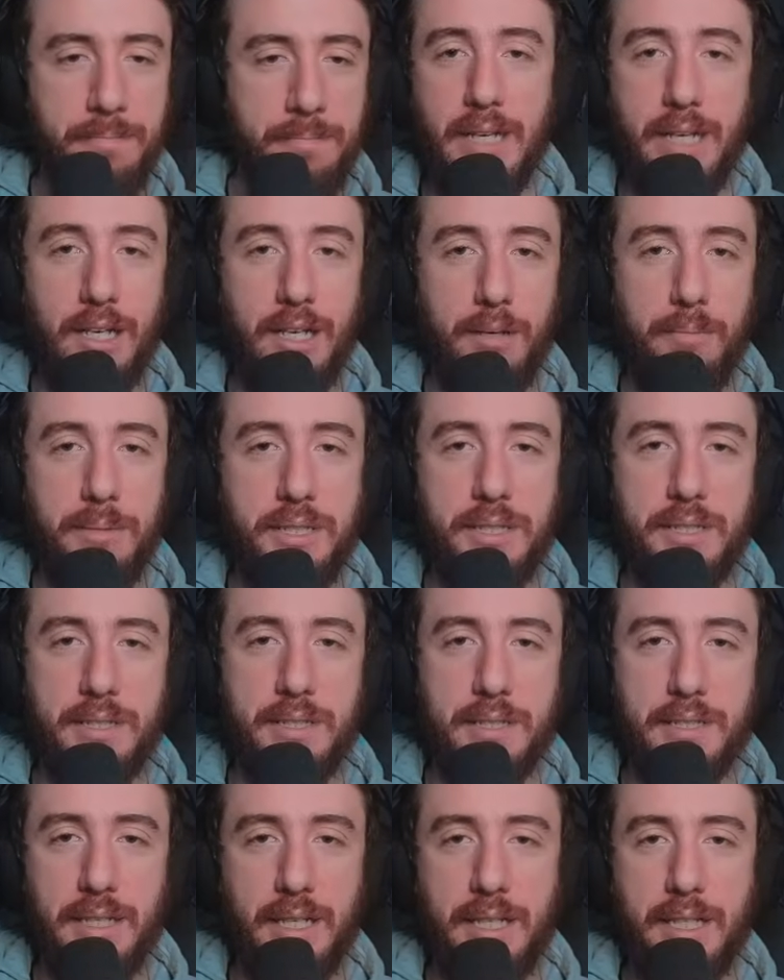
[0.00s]
The helm is just
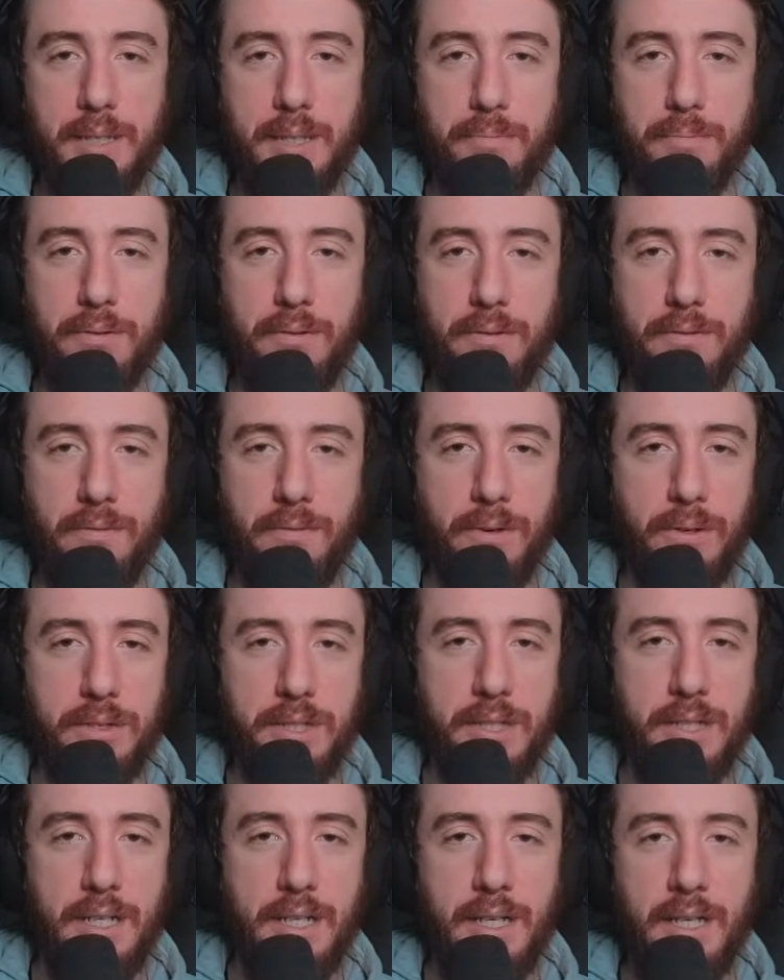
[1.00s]
a slightly improved
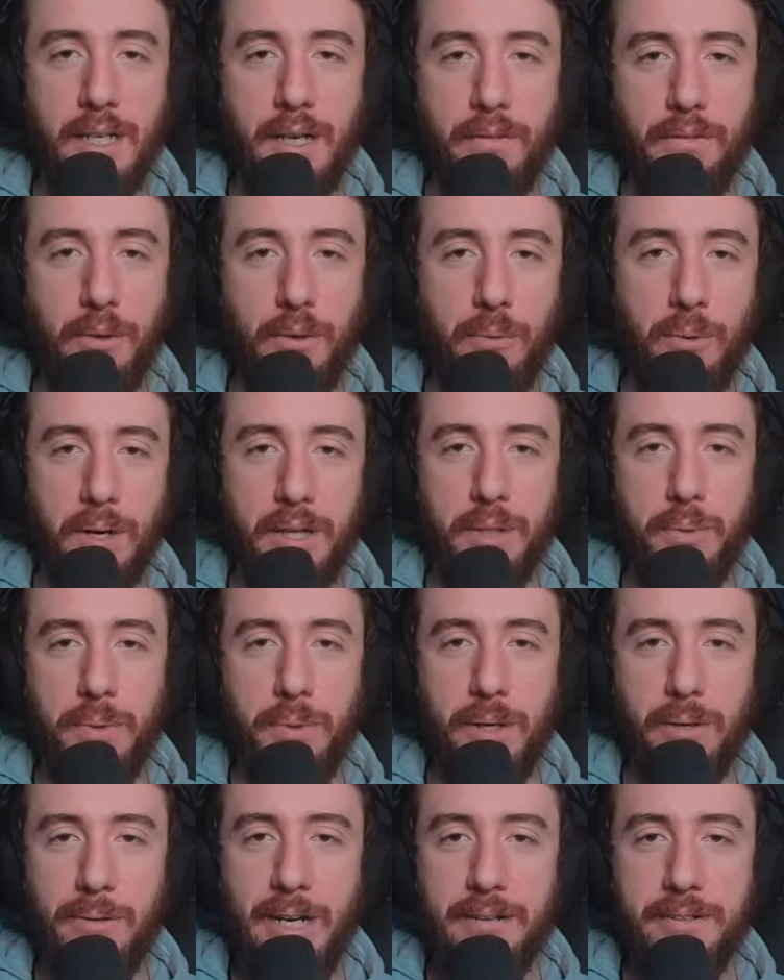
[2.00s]
version of the one on the
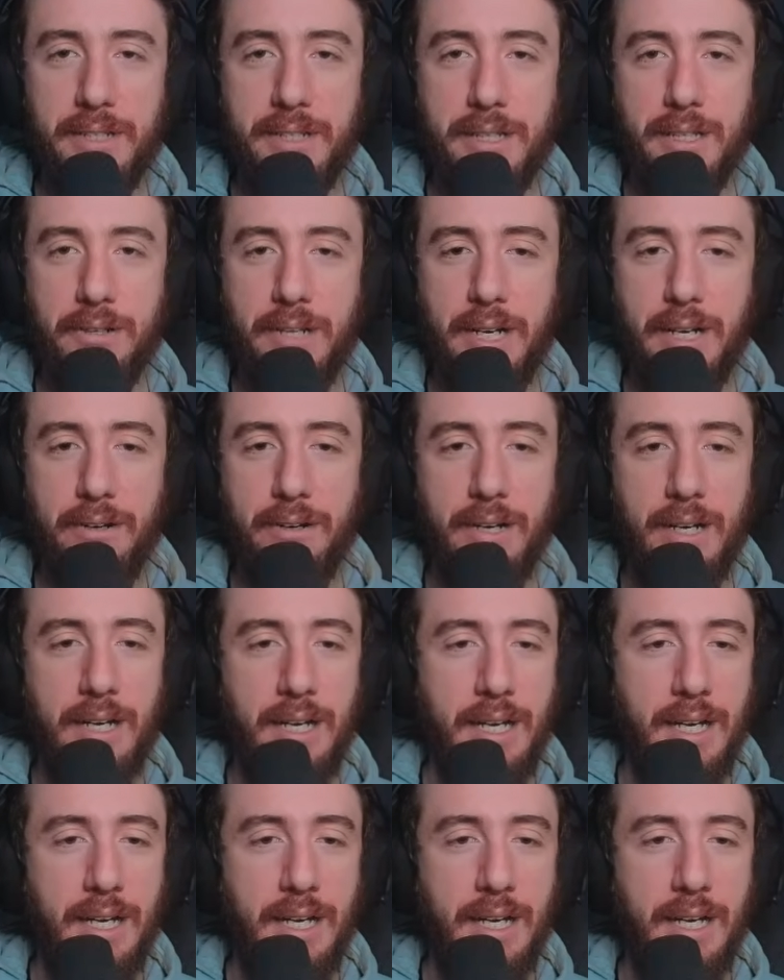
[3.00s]
well-rounded loadout,